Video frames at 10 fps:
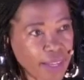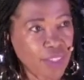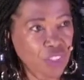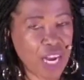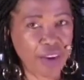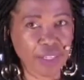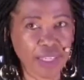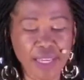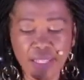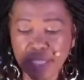at the charity,
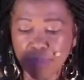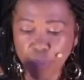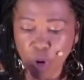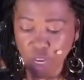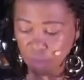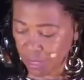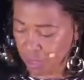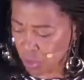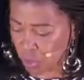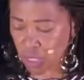and he brought me
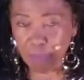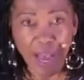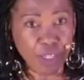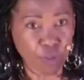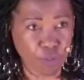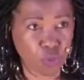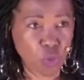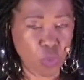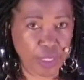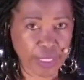two little bags of food
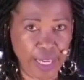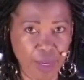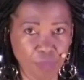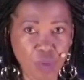one day.